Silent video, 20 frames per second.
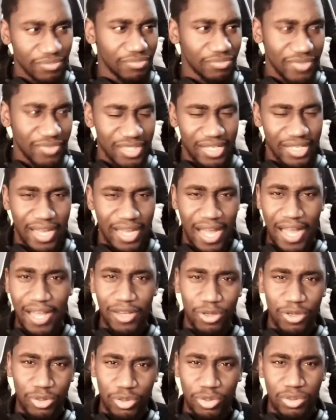the guy
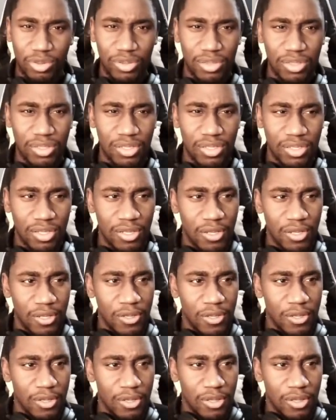who,
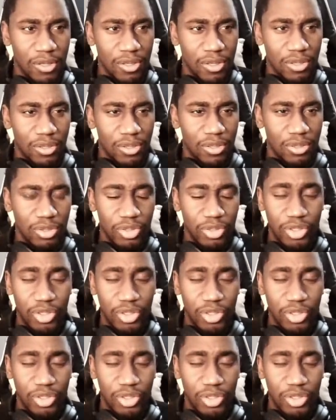who